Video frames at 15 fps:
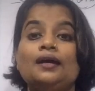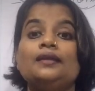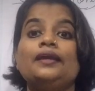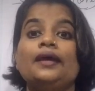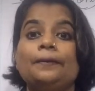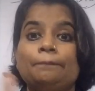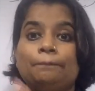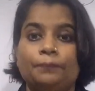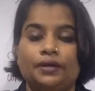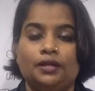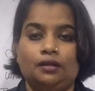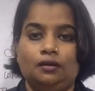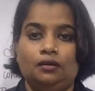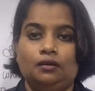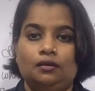an
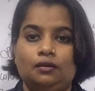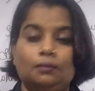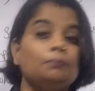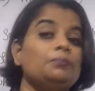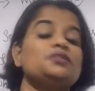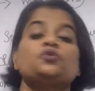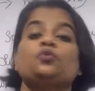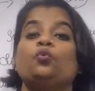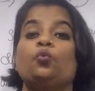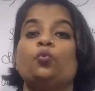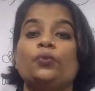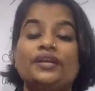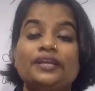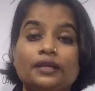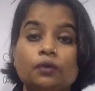apple, but
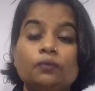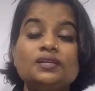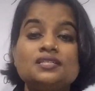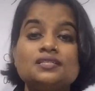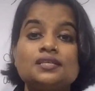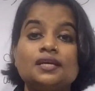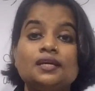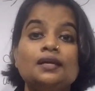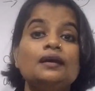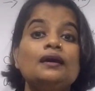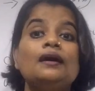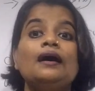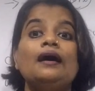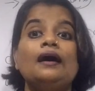we never say